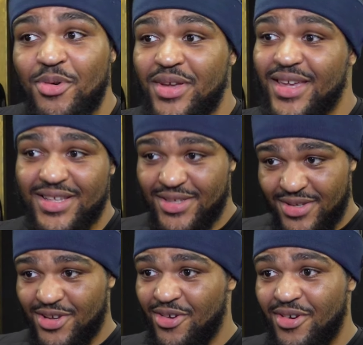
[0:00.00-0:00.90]
more years to
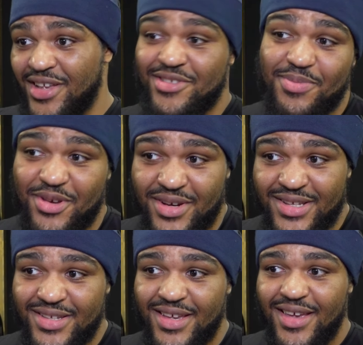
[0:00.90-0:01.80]
his career, to be
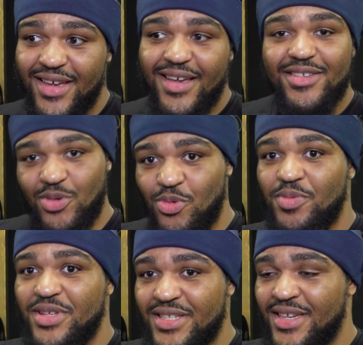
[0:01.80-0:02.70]
honest. So we'll
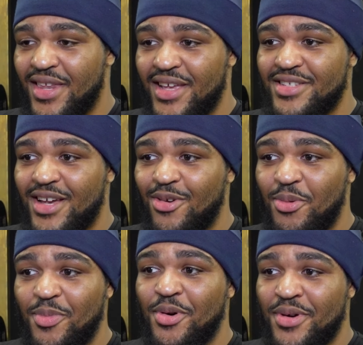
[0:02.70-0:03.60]
be seeing AJ a
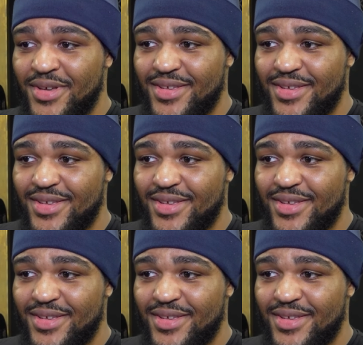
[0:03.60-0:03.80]
lot more.